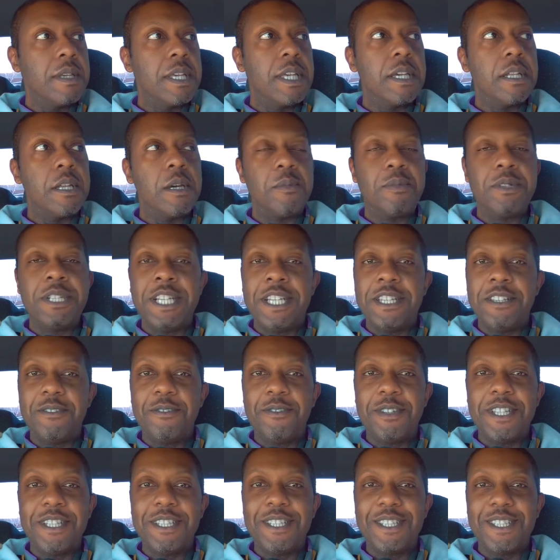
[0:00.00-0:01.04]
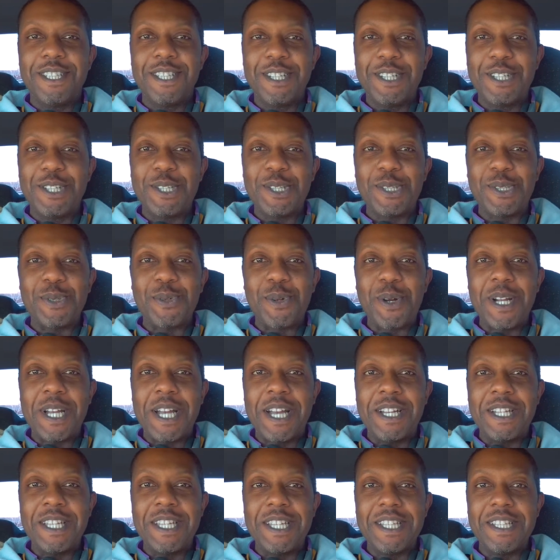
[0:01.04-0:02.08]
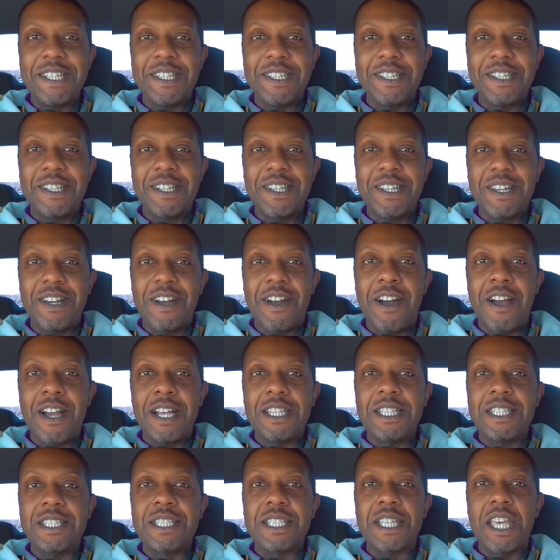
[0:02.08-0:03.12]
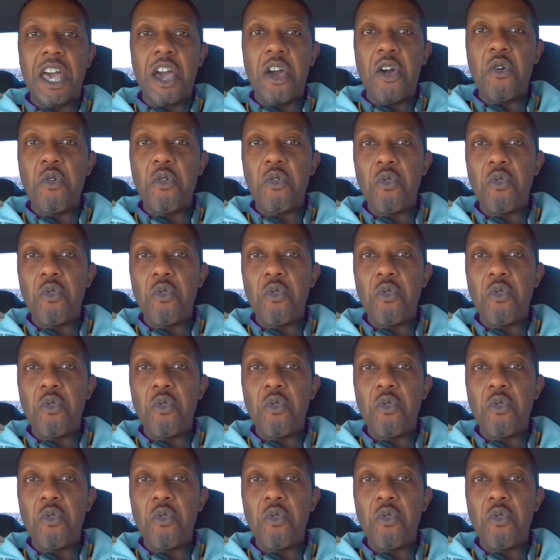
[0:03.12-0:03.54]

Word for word: to hit up Planet Fitness and get this workout in. All right, let's go.